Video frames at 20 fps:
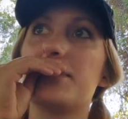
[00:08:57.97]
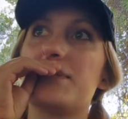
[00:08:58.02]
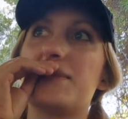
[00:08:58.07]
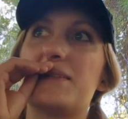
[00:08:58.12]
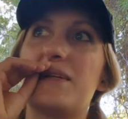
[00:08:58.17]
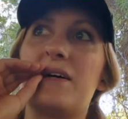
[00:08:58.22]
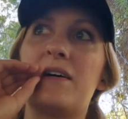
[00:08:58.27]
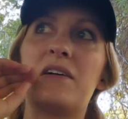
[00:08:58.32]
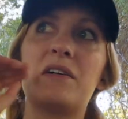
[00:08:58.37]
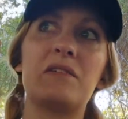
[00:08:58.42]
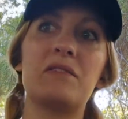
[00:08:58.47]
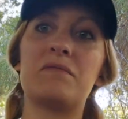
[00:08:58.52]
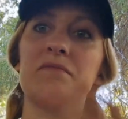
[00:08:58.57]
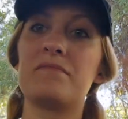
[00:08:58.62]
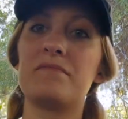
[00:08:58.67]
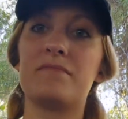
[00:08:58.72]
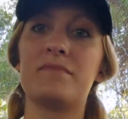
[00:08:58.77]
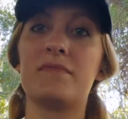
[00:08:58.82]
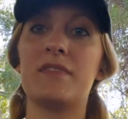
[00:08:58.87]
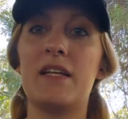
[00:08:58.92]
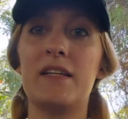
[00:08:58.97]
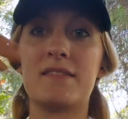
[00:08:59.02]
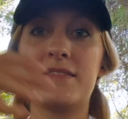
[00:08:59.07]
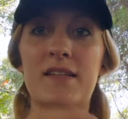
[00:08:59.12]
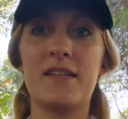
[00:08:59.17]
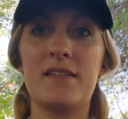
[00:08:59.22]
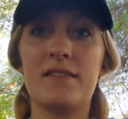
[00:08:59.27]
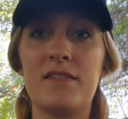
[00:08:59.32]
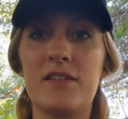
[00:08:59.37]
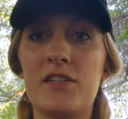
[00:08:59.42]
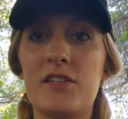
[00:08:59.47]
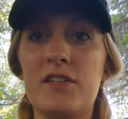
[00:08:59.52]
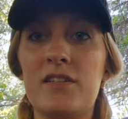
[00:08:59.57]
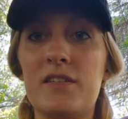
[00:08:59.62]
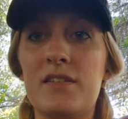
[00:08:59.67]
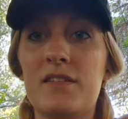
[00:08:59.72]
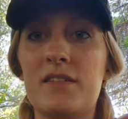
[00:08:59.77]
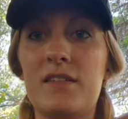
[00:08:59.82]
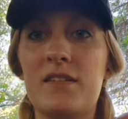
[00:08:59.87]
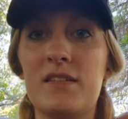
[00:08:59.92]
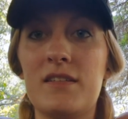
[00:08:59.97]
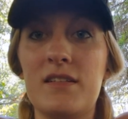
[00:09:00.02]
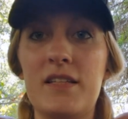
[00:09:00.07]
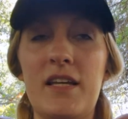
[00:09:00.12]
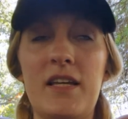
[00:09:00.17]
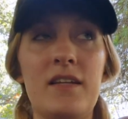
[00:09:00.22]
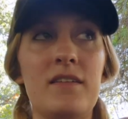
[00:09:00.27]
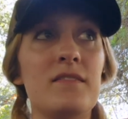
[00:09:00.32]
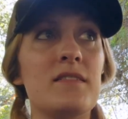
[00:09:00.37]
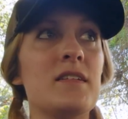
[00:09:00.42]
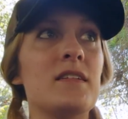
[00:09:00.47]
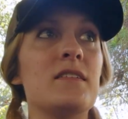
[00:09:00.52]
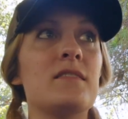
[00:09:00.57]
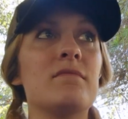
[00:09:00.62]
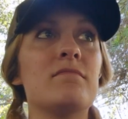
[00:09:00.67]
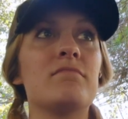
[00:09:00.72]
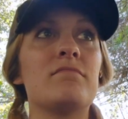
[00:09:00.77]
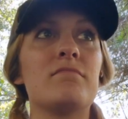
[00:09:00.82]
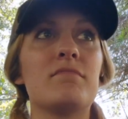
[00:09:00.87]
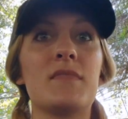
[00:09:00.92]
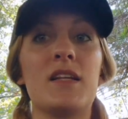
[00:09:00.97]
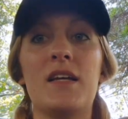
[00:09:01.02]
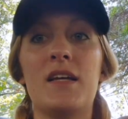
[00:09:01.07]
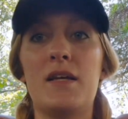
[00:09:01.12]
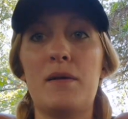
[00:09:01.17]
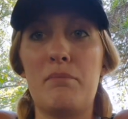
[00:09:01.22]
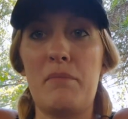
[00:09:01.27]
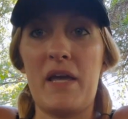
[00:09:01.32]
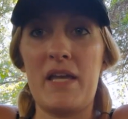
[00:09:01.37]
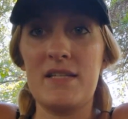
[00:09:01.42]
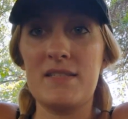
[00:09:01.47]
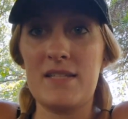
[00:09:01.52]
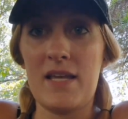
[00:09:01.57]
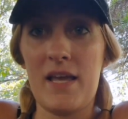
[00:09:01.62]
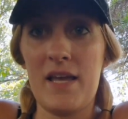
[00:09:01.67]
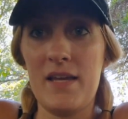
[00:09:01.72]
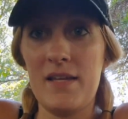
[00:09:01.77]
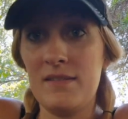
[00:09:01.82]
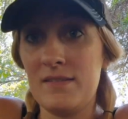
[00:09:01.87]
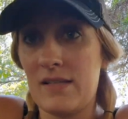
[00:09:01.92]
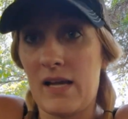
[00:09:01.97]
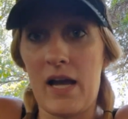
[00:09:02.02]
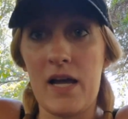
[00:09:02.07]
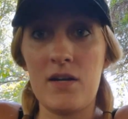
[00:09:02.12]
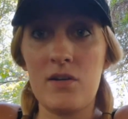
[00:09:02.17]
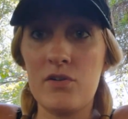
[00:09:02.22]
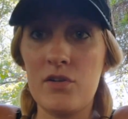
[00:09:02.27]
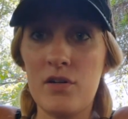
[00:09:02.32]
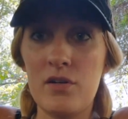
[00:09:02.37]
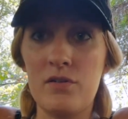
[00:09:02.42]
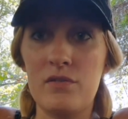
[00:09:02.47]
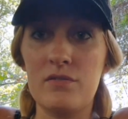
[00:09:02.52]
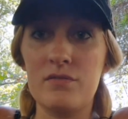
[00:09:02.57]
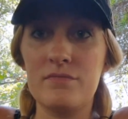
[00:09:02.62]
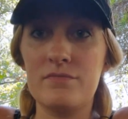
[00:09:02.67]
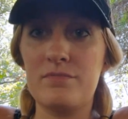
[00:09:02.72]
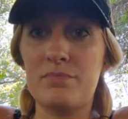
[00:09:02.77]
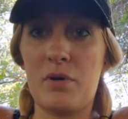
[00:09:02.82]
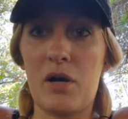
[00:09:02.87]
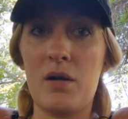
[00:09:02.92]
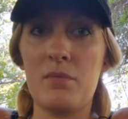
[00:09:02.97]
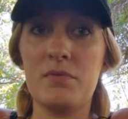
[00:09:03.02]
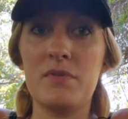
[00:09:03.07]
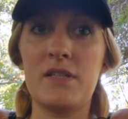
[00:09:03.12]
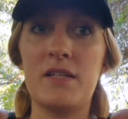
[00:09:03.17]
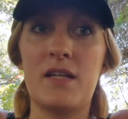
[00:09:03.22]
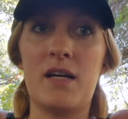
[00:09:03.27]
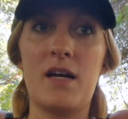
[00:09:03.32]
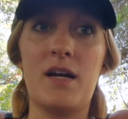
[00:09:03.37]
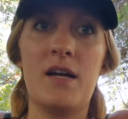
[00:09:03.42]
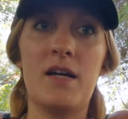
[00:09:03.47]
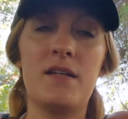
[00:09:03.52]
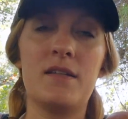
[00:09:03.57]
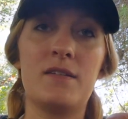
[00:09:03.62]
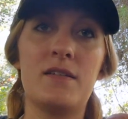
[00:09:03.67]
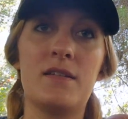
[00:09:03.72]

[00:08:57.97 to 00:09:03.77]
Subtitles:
So, is it good, clean, and maintained? I don't know. Probably not.